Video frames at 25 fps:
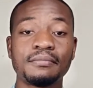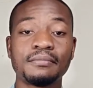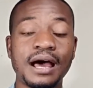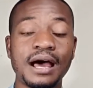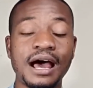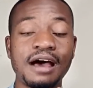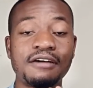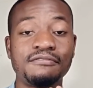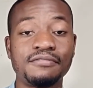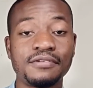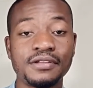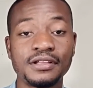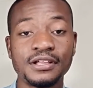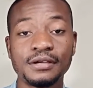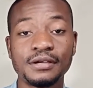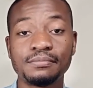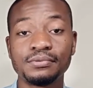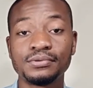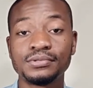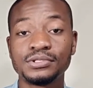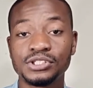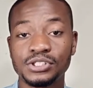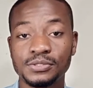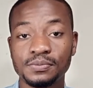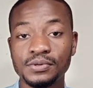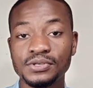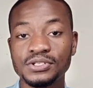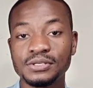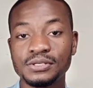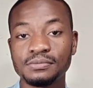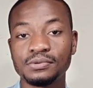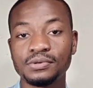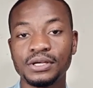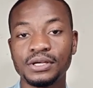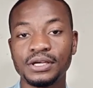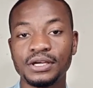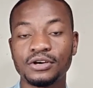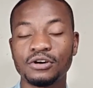available
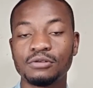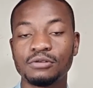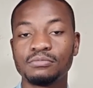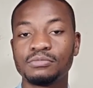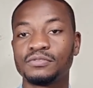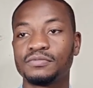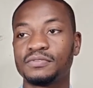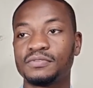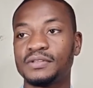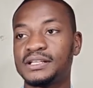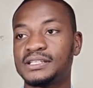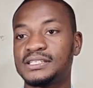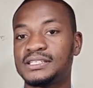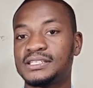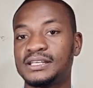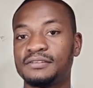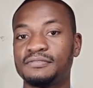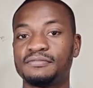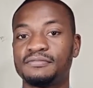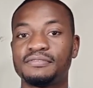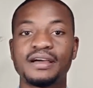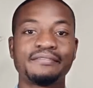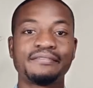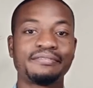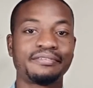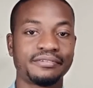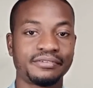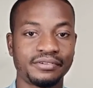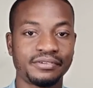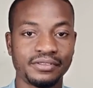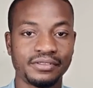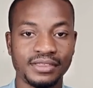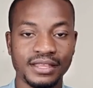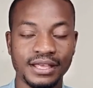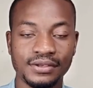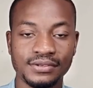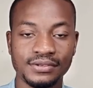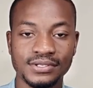disposable income of, let's say,
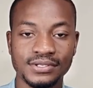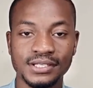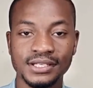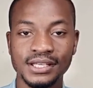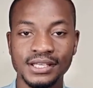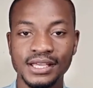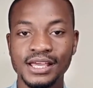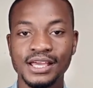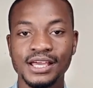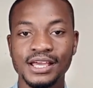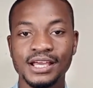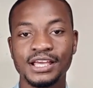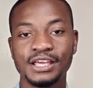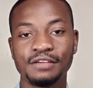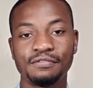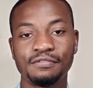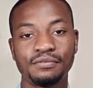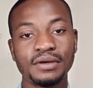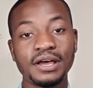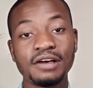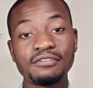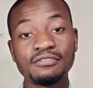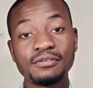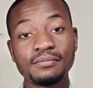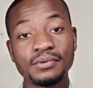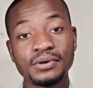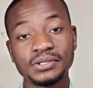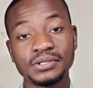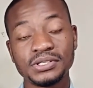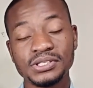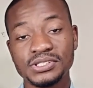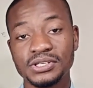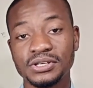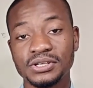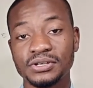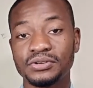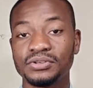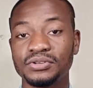500,000. If you have a money
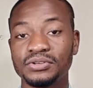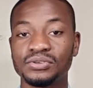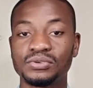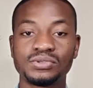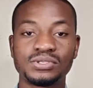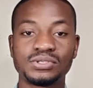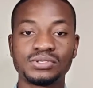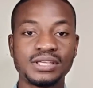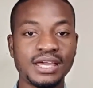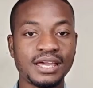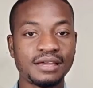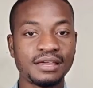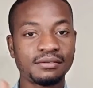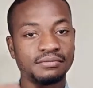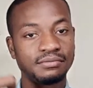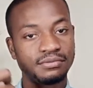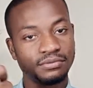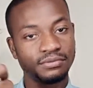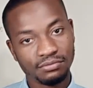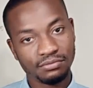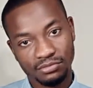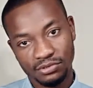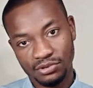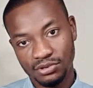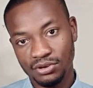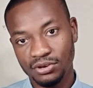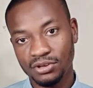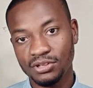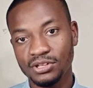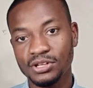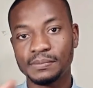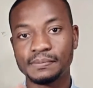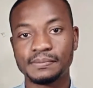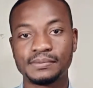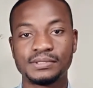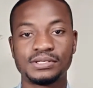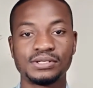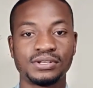circle, you could, hey, call
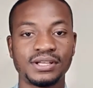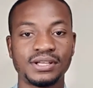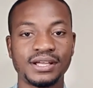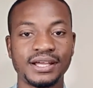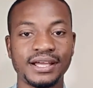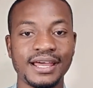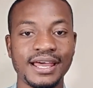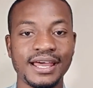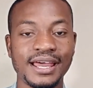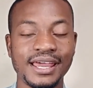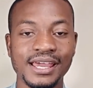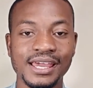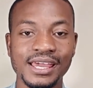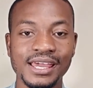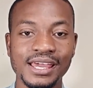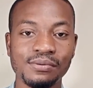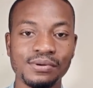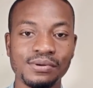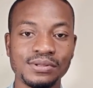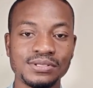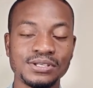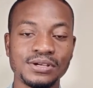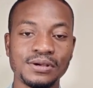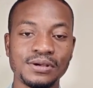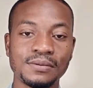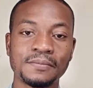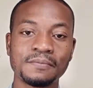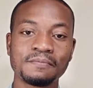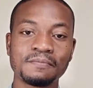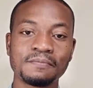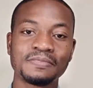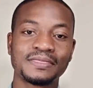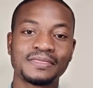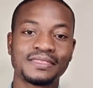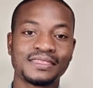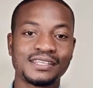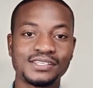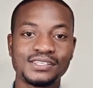up the other guy, hey, what's up?
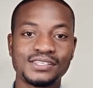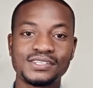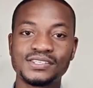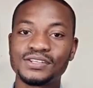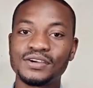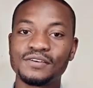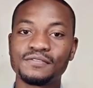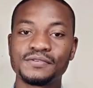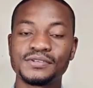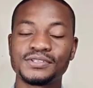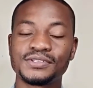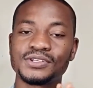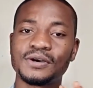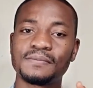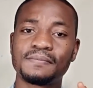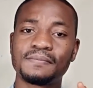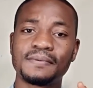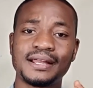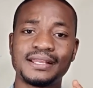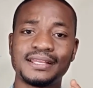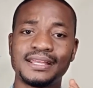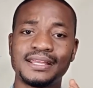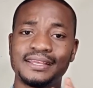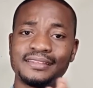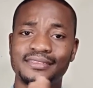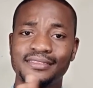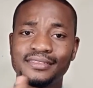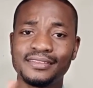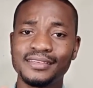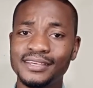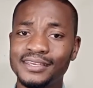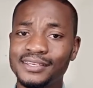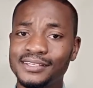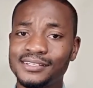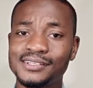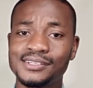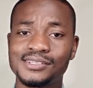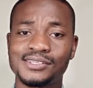This stuff is up and I think
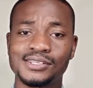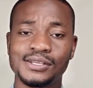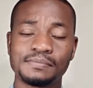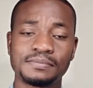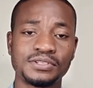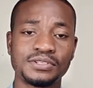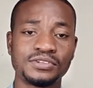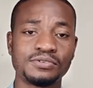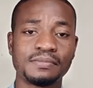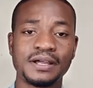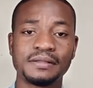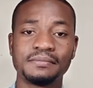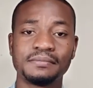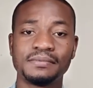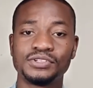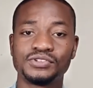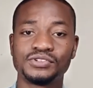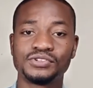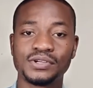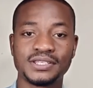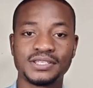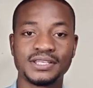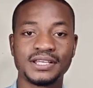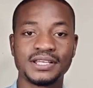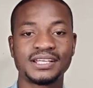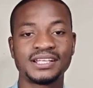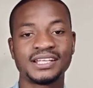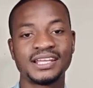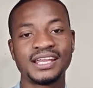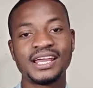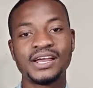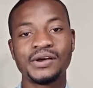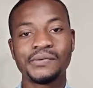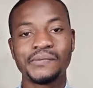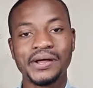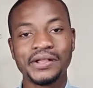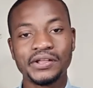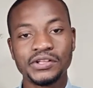this is something you might be interested in.
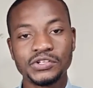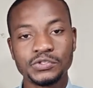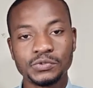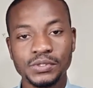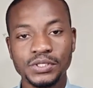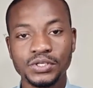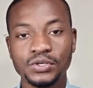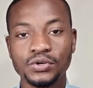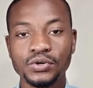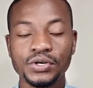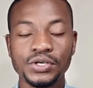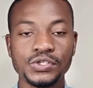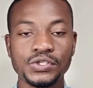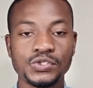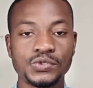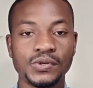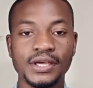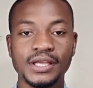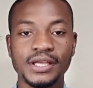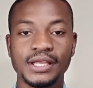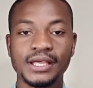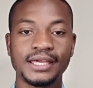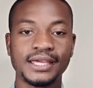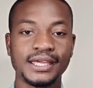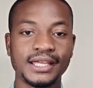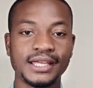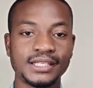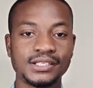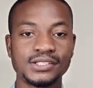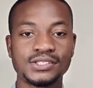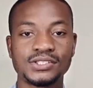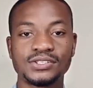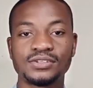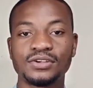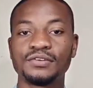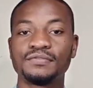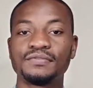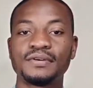Why don't we go in together, get this
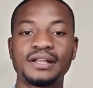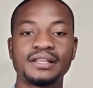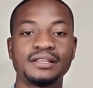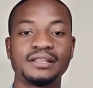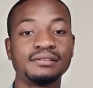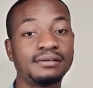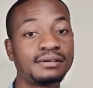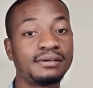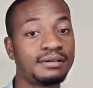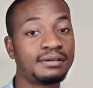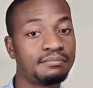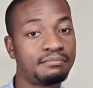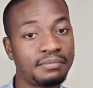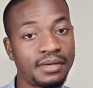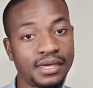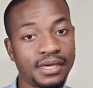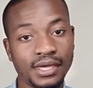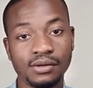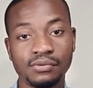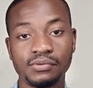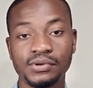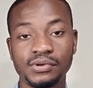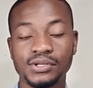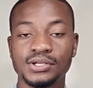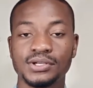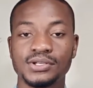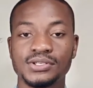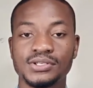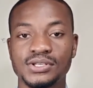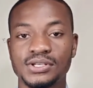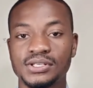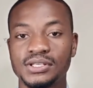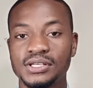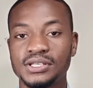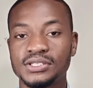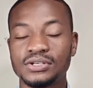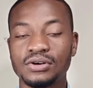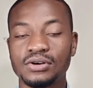stuff and make returns on
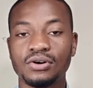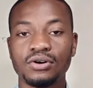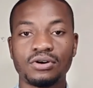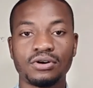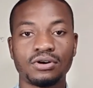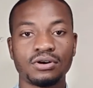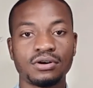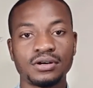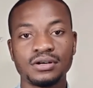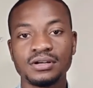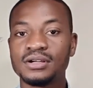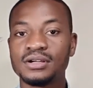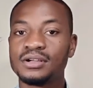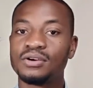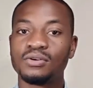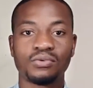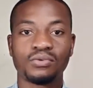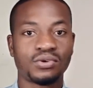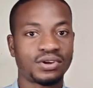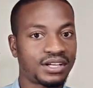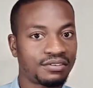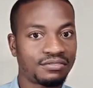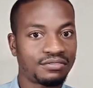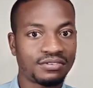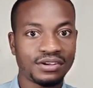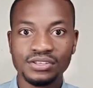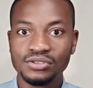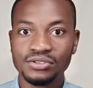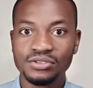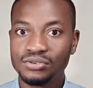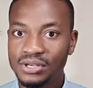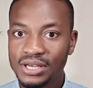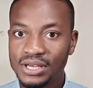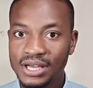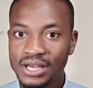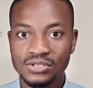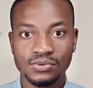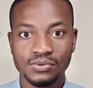it, or whatever you
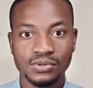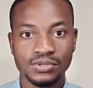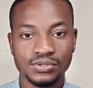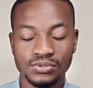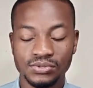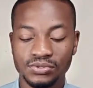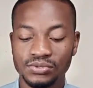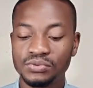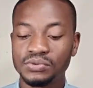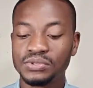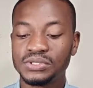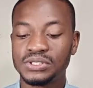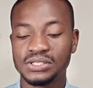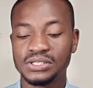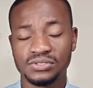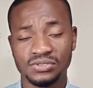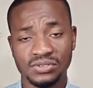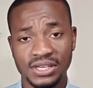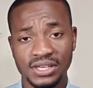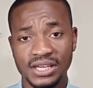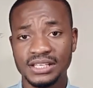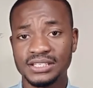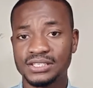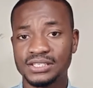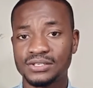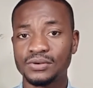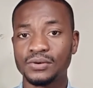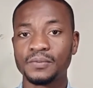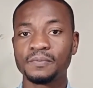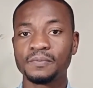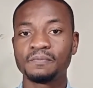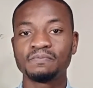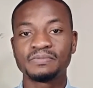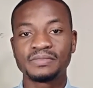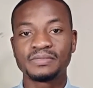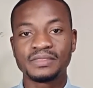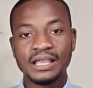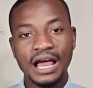guys want to do with it, you get. So
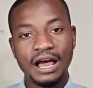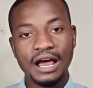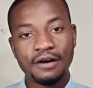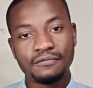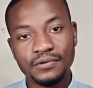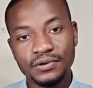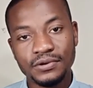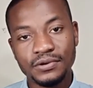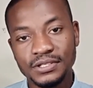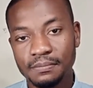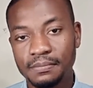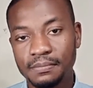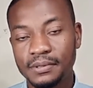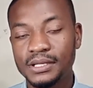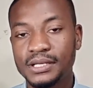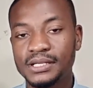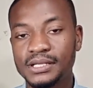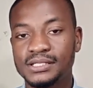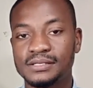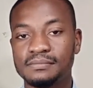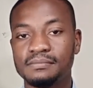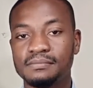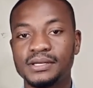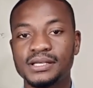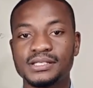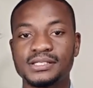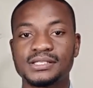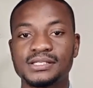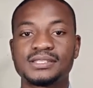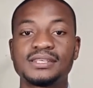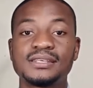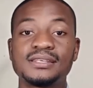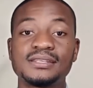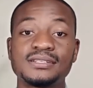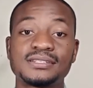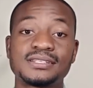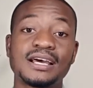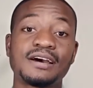affordability makes
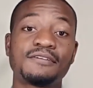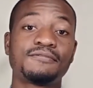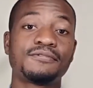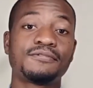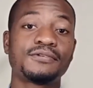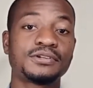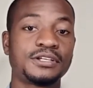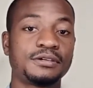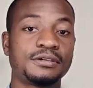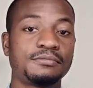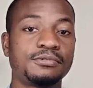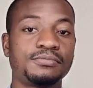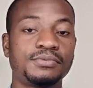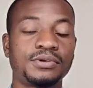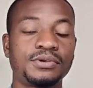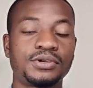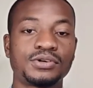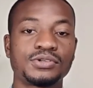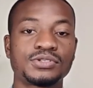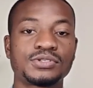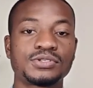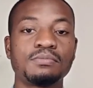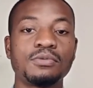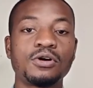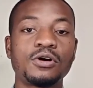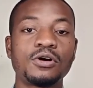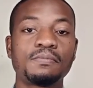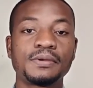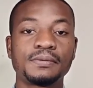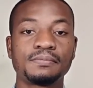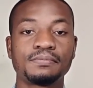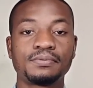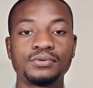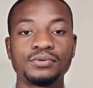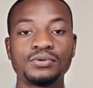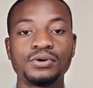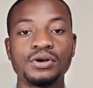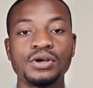things affordable because more
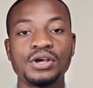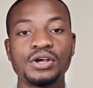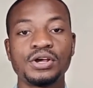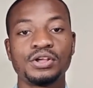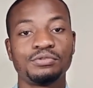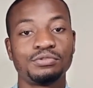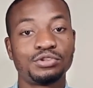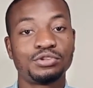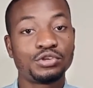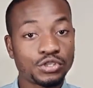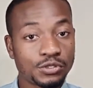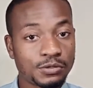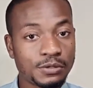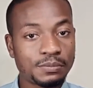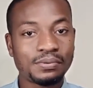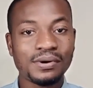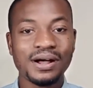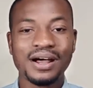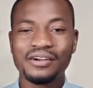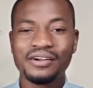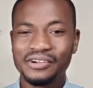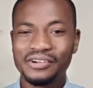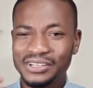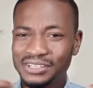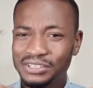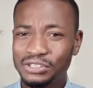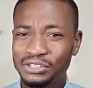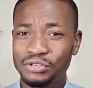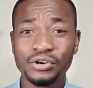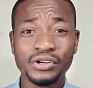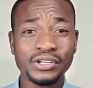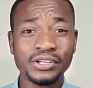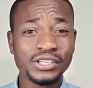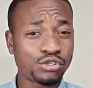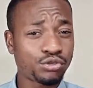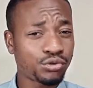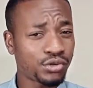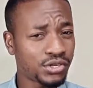people, those people are already, you
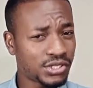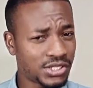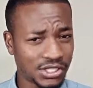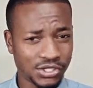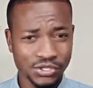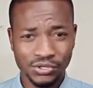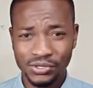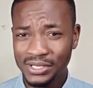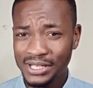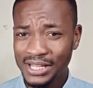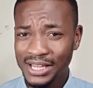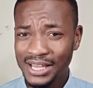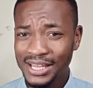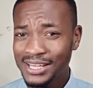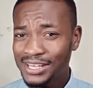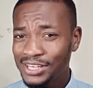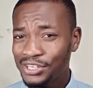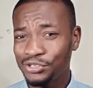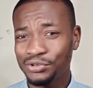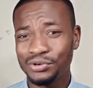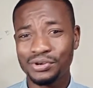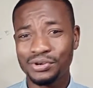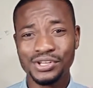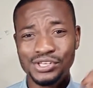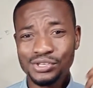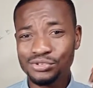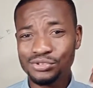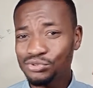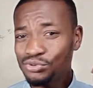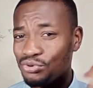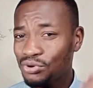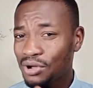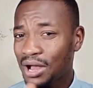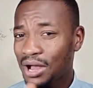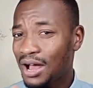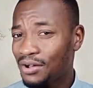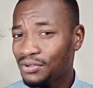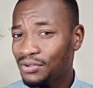already trust each other, you already know
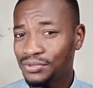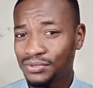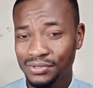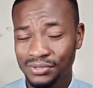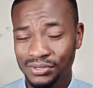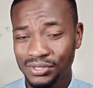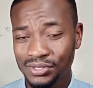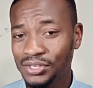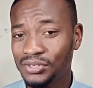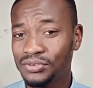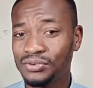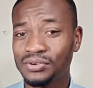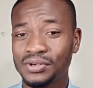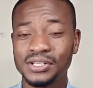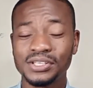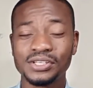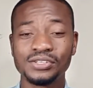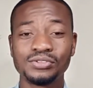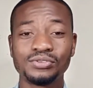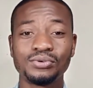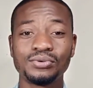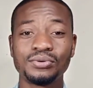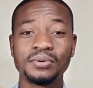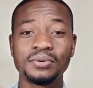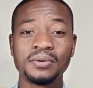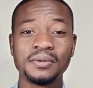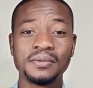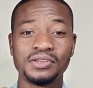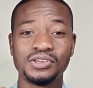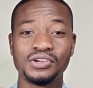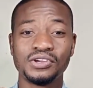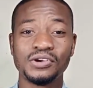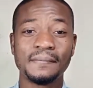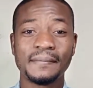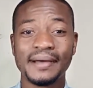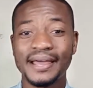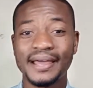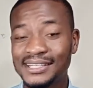how you think, you already know
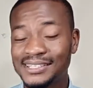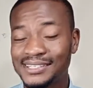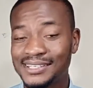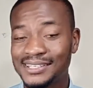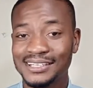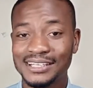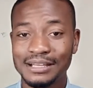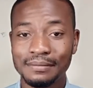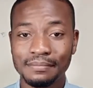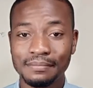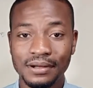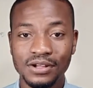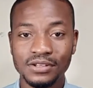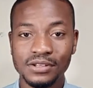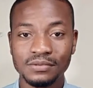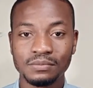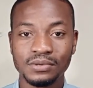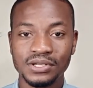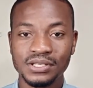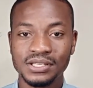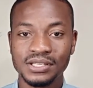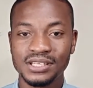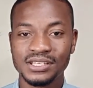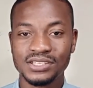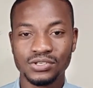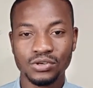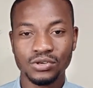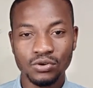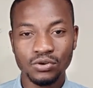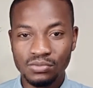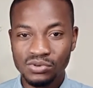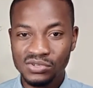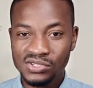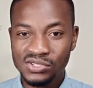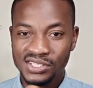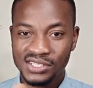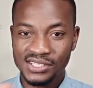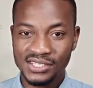your mindset about money, it's
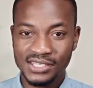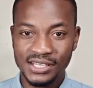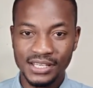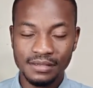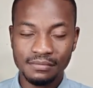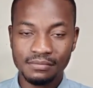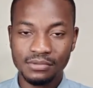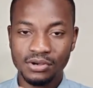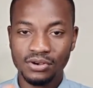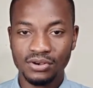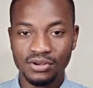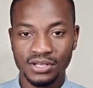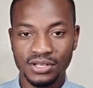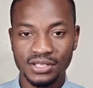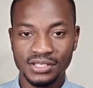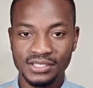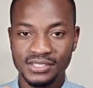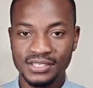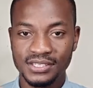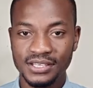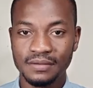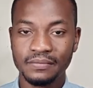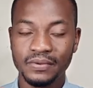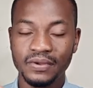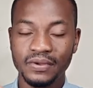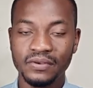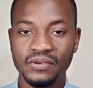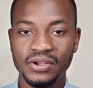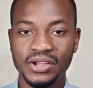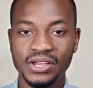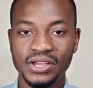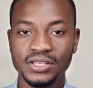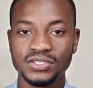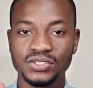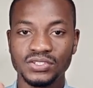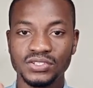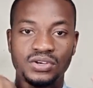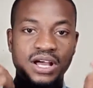almost the same or in the same
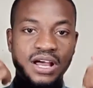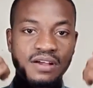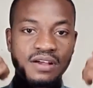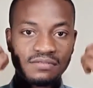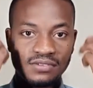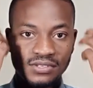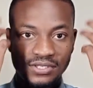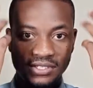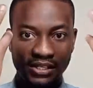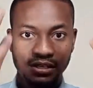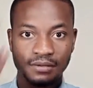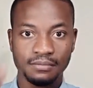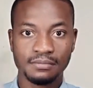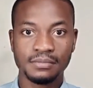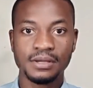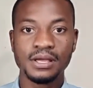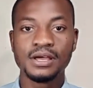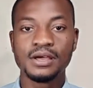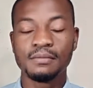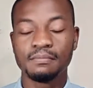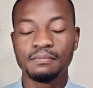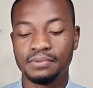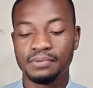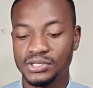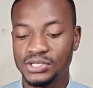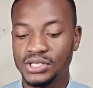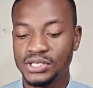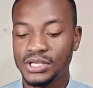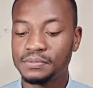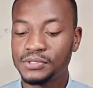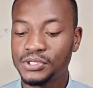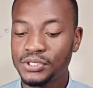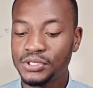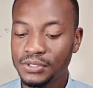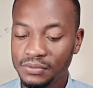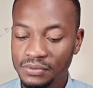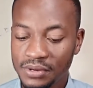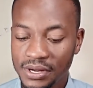range or have the same
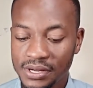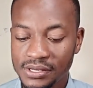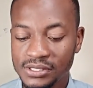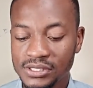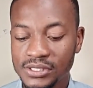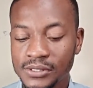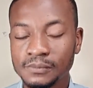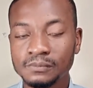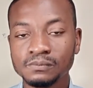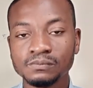perception, right?